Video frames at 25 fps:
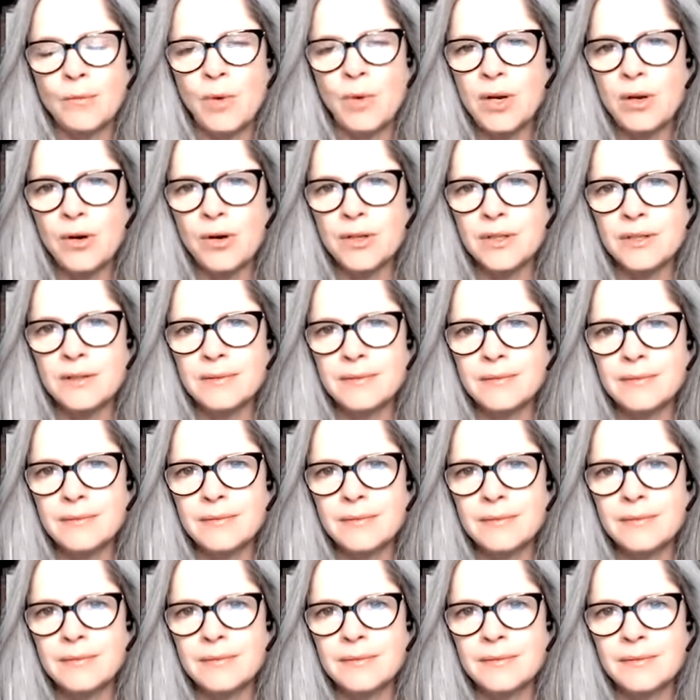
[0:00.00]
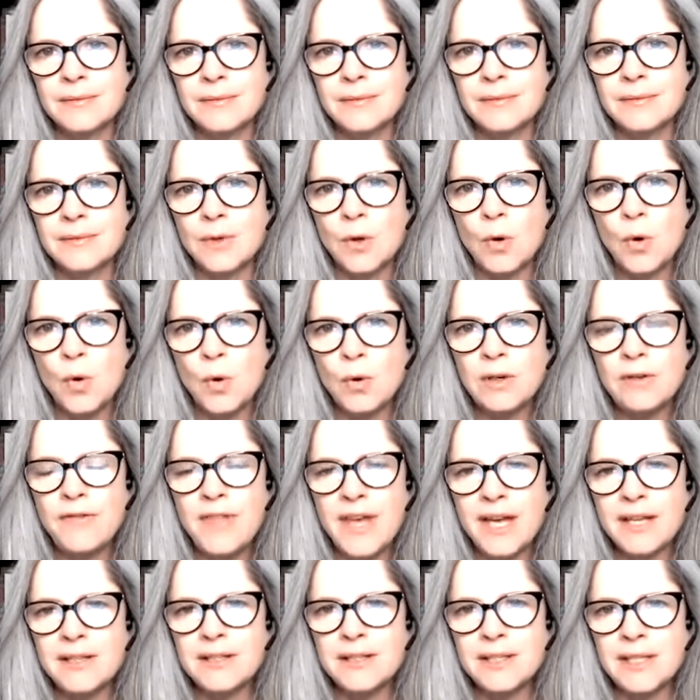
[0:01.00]
We're not. All of
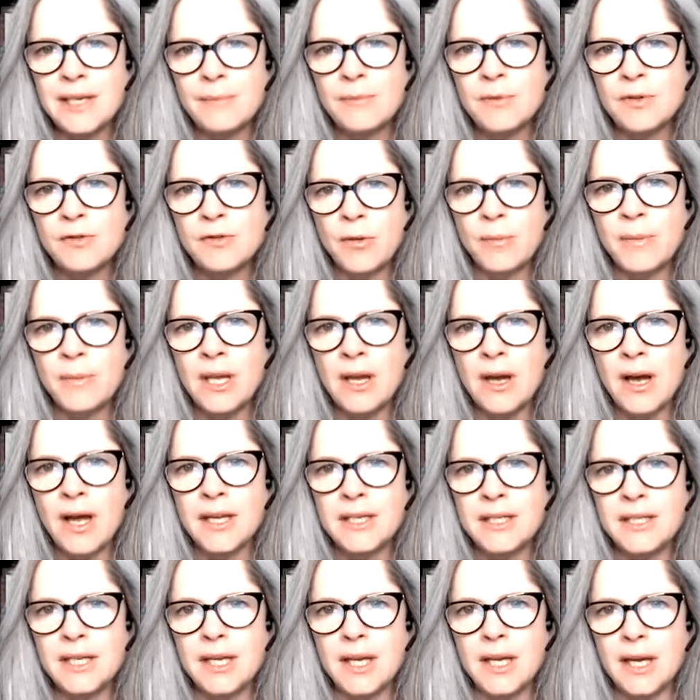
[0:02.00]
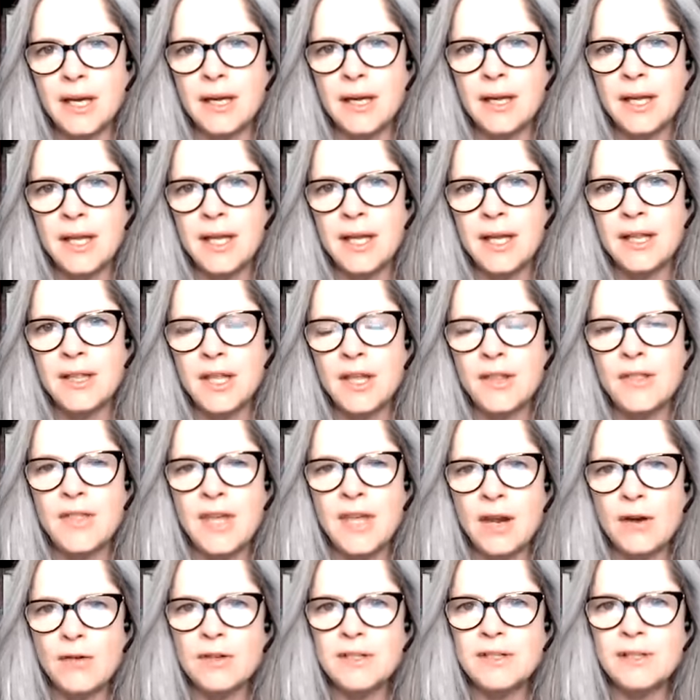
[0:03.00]
that stems from the idea that
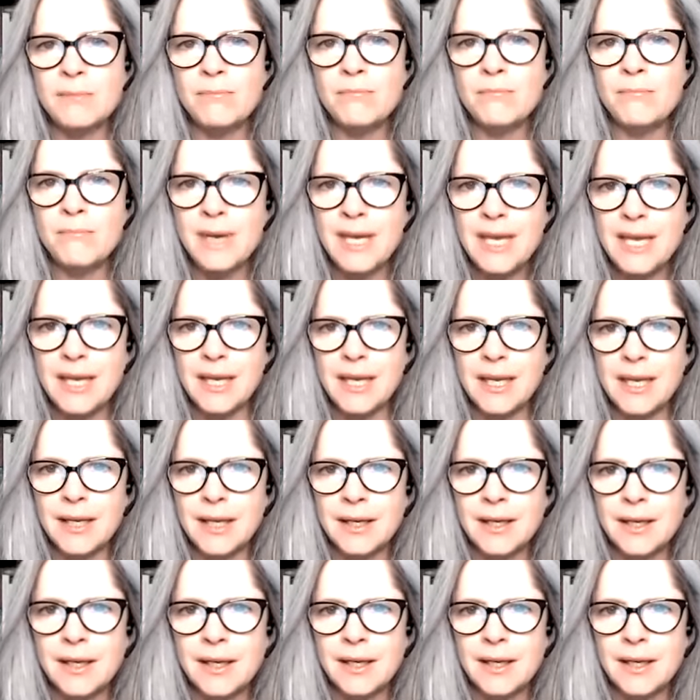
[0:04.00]
there is a me,